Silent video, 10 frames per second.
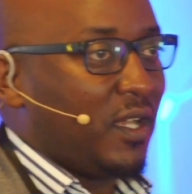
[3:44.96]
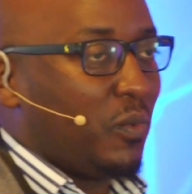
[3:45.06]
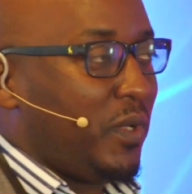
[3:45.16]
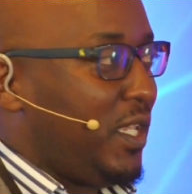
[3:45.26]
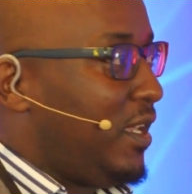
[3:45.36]

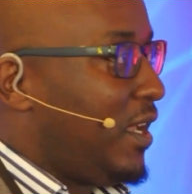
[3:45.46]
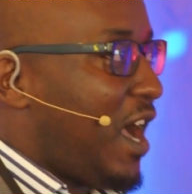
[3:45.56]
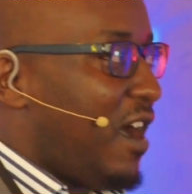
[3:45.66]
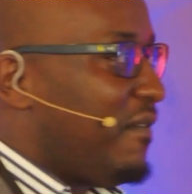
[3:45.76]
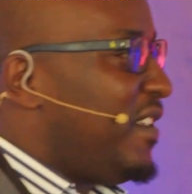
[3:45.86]
We
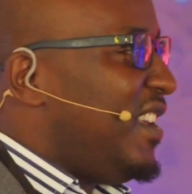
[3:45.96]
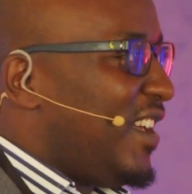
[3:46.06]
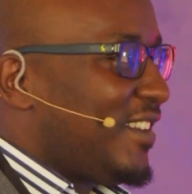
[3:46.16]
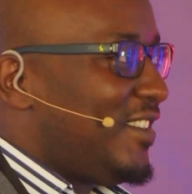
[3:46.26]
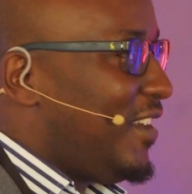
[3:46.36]
have the
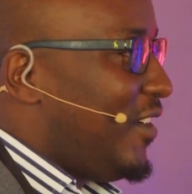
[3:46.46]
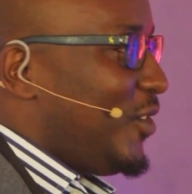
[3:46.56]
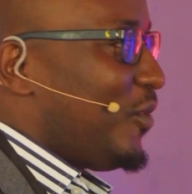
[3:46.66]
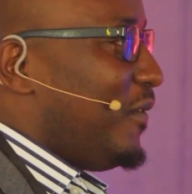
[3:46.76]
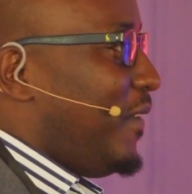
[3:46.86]
next
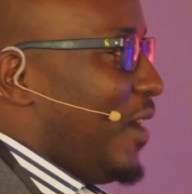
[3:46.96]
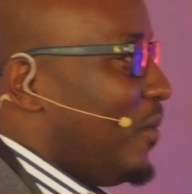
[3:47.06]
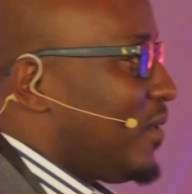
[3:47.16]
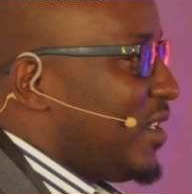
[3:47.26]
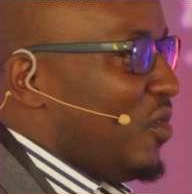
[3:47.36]
generation
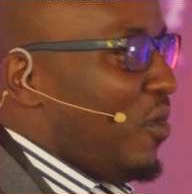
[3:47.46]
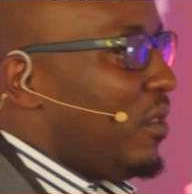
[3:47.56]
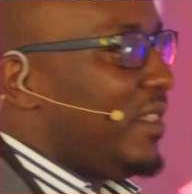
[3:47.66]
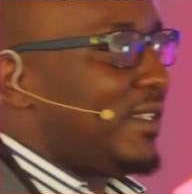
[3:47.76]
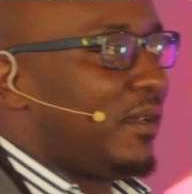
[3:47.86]
firewalls and
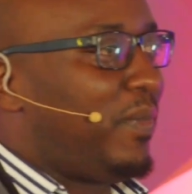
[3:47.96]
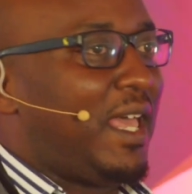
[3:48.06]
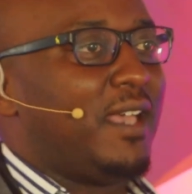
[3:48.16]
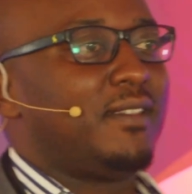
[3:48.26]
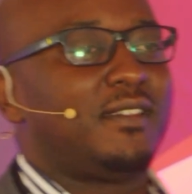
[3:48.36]
all these
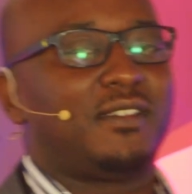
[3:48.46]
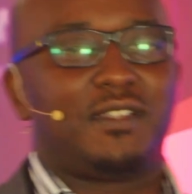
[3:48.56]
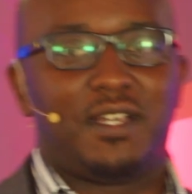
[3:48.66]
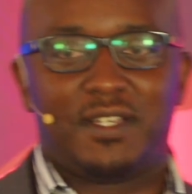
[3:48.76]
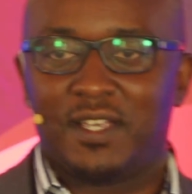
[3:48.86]
appliances
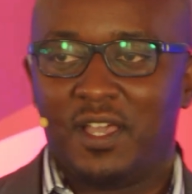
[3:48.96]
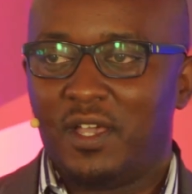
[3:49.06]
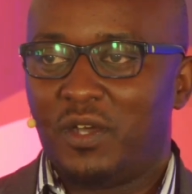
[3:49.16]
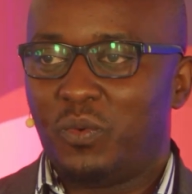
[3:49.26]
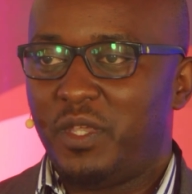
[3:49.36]
that
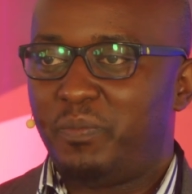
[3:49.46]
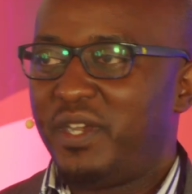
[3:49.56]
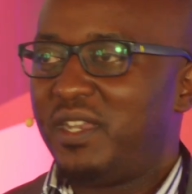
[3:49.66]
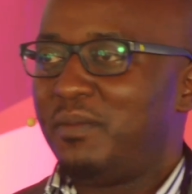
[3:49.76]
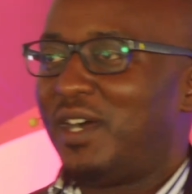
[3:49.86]
we
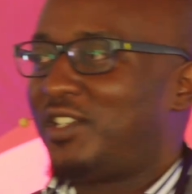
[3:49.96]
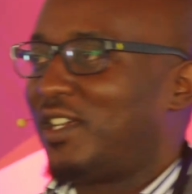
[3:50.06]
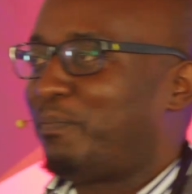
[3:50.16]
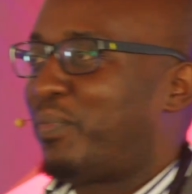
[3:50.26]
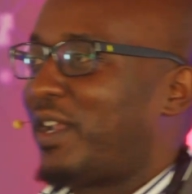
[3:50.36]
pretty much
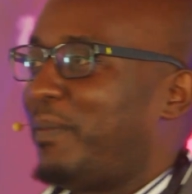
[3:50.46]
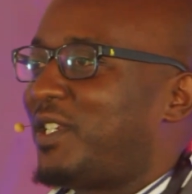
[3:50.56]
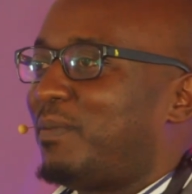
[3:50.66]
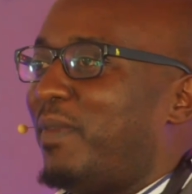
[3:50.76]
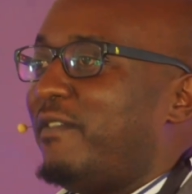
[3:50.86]
are
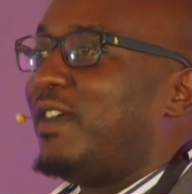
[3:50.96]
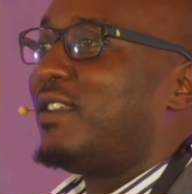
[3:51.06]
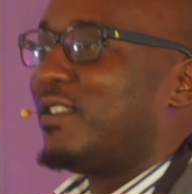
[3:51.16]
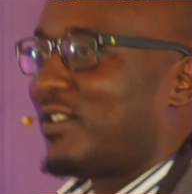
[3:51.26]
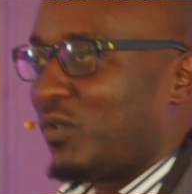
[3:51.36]
prepped by
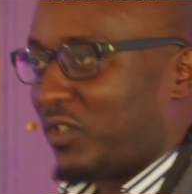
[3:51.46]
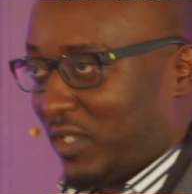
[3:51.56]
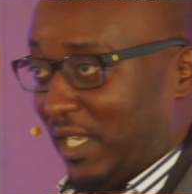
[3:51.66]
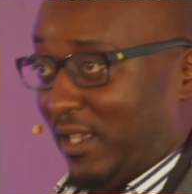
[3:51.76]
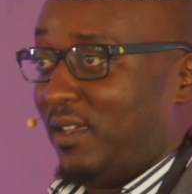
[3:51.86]
vendors to
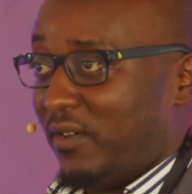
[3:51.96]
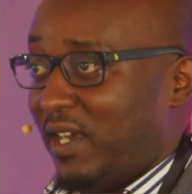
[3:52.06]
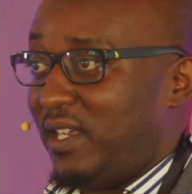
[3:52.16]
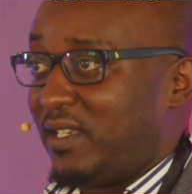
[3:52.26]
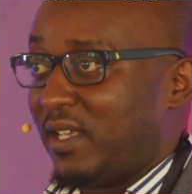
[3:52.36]
say,
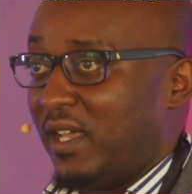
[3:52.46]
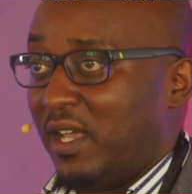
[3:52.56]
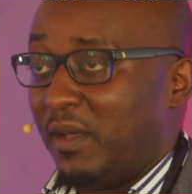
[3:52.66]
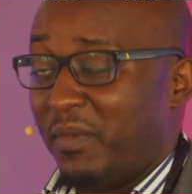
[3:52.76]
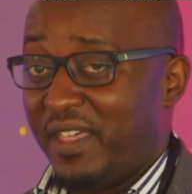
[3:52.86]
right?
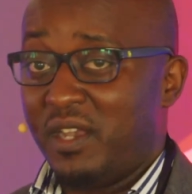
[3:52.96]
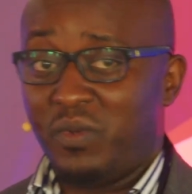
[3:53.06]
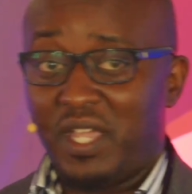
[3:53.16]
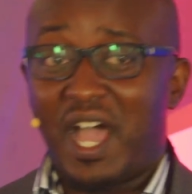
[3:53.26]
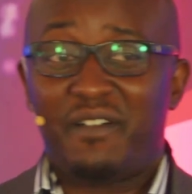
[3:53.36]
But then
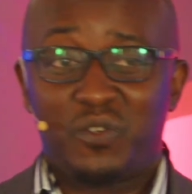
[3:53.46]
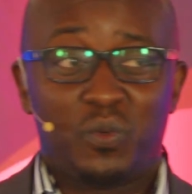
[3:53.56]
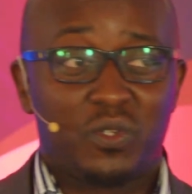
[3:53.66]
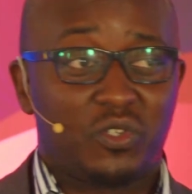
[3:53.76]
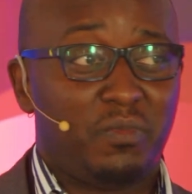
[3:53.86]
we have to
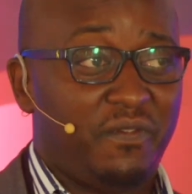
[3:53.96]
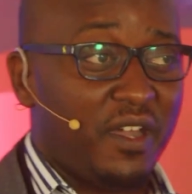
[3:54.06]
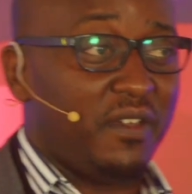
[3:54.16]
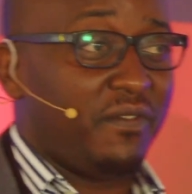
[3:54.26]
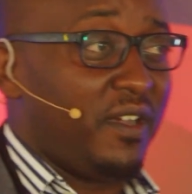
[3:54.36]
also be
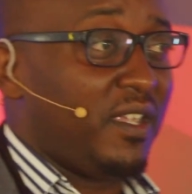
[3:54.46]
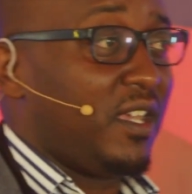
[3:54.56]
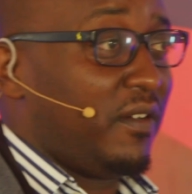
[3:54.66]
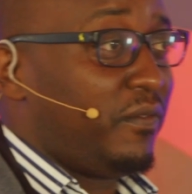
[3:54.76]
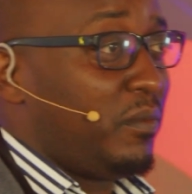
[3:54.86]
very, very
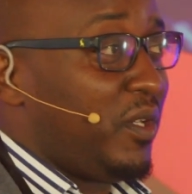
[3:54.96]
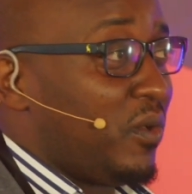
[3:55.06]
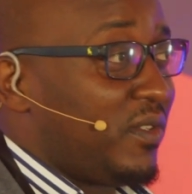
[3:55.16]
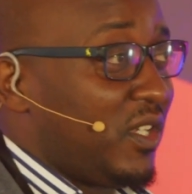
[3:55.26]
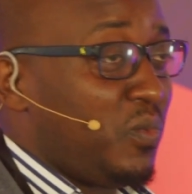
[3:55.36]
careful
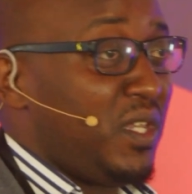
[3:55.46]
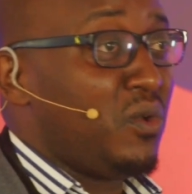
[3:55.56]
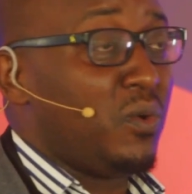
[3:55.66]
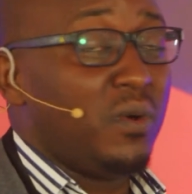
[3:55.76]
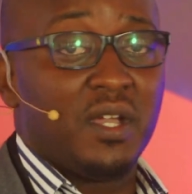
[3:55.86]
because as we
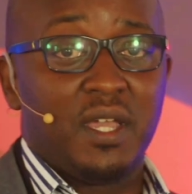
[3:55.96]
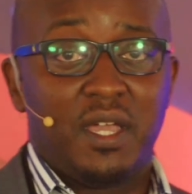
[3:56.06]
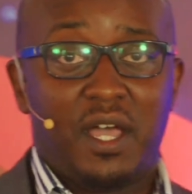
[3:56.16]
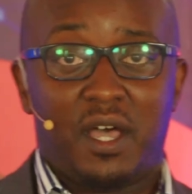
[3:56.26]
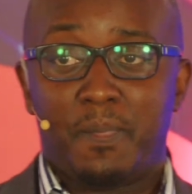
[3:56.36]
know,
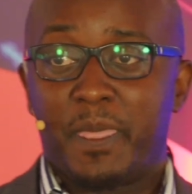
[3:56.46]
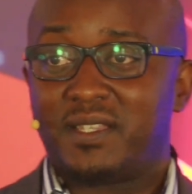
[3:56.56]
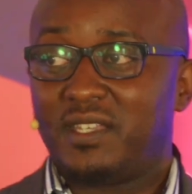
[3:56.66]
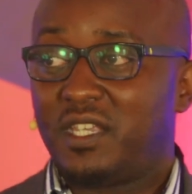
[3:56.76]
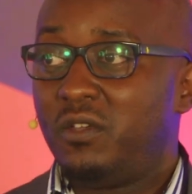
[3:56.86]

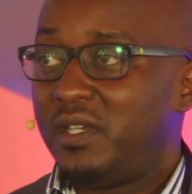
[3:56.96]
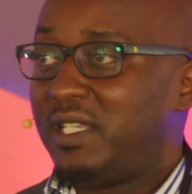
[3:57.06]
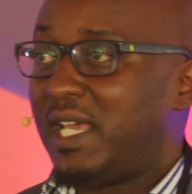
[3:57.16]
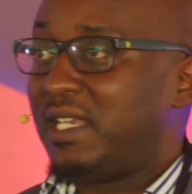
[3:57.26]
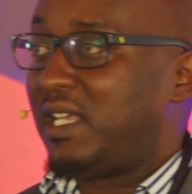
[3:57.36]

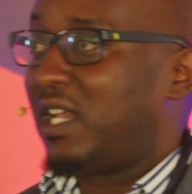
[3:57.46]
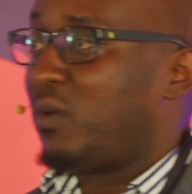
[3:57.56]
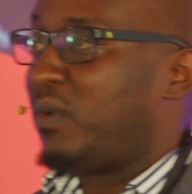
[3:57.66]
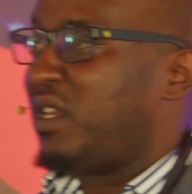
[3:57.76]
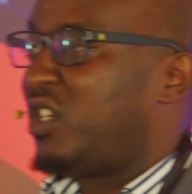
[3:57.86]
security,
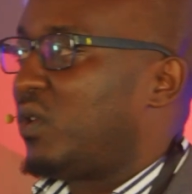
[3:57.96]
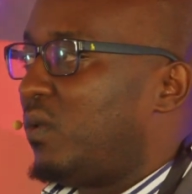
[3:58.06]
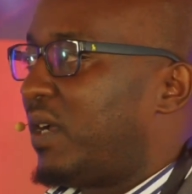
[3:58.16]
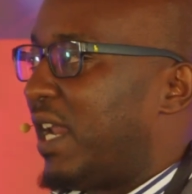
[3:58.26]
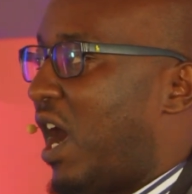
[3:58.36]
ideally, we need to
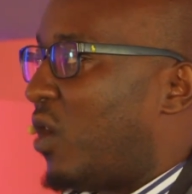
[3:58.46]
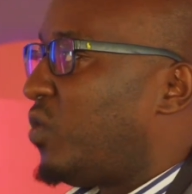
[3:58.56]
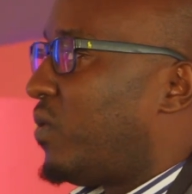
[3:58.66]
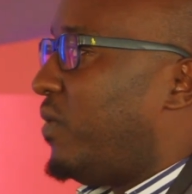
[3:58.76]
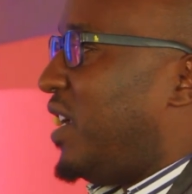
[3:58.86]
look at how to
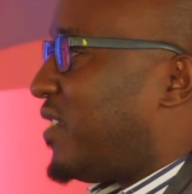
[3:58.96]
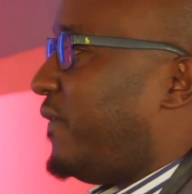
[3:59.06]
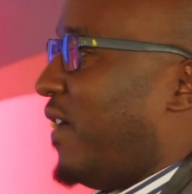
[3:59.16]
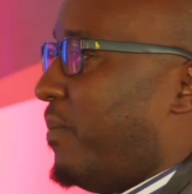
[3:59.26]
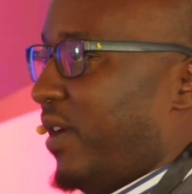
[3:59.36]
create a
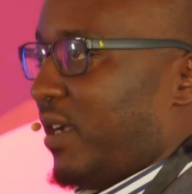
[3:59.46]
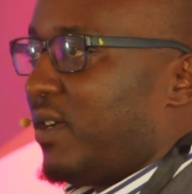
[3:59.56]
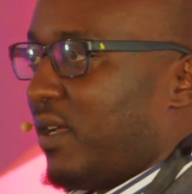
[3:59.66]
fabric,